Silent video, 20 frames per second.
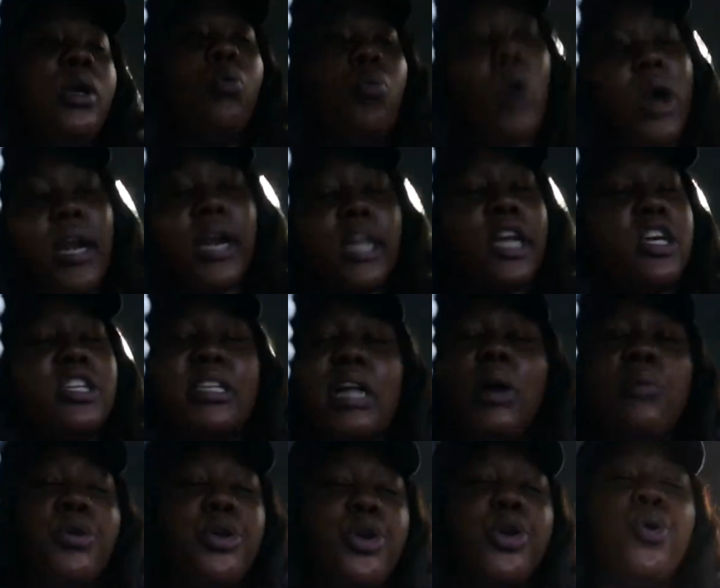he wanted, because
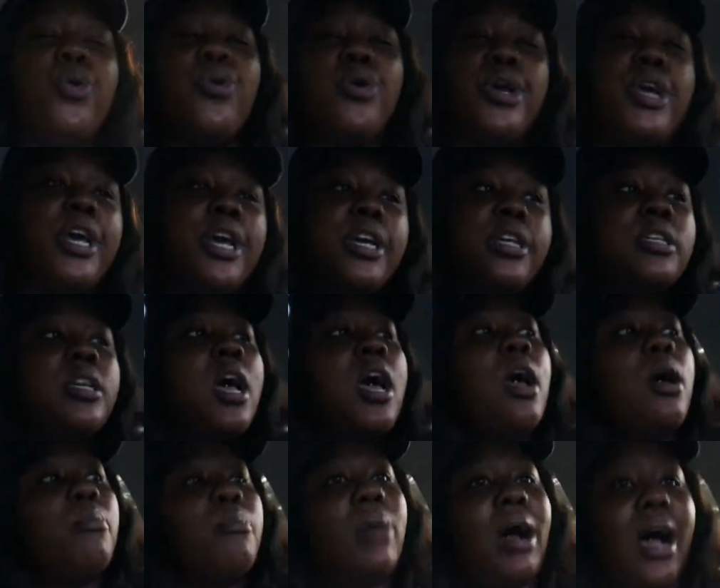now we know who he is.
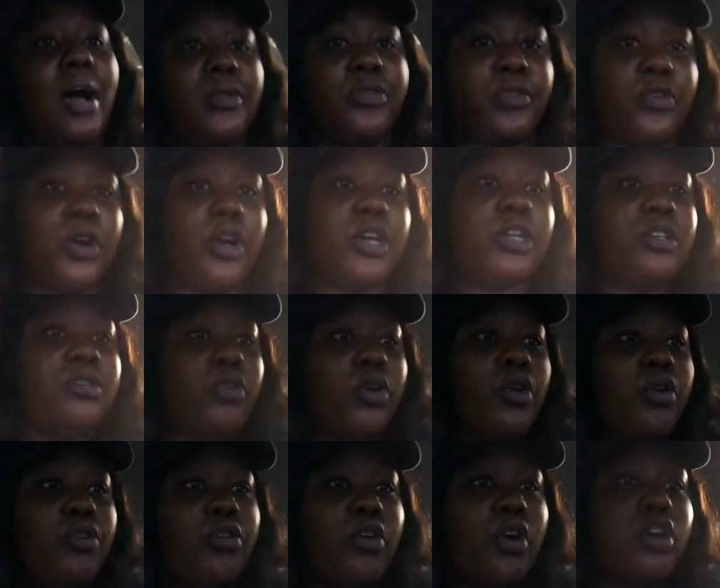But at first, for
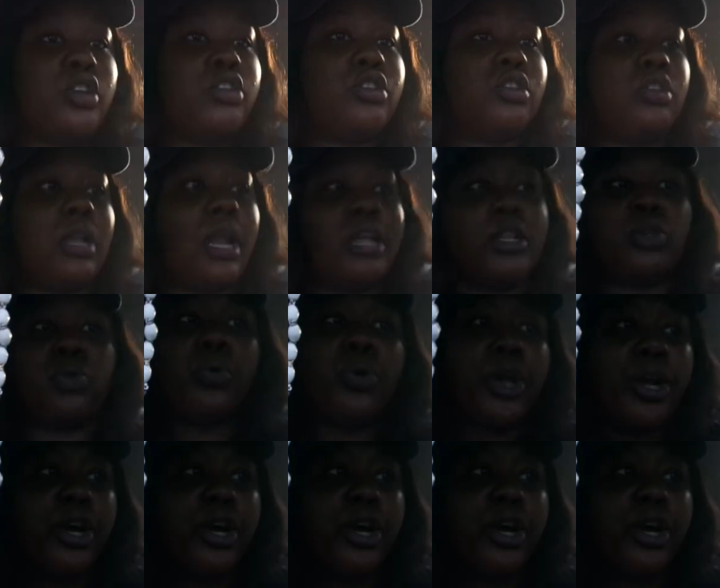the first like 2